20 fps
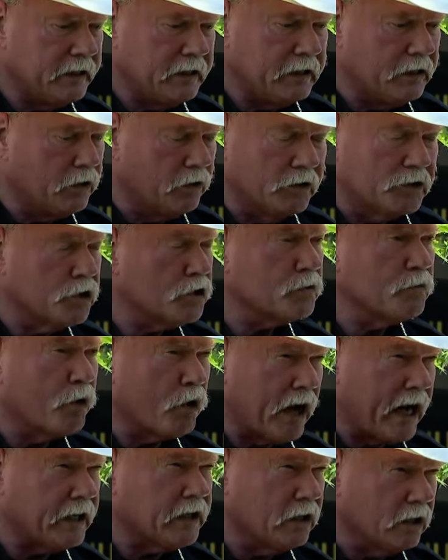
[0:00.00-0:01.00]
you know, it's just
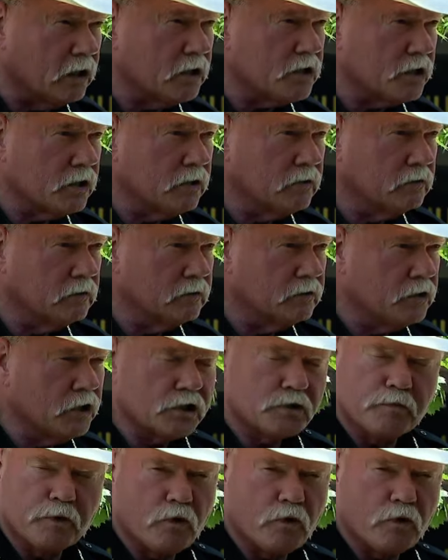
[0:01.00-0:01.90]
miraculous. Just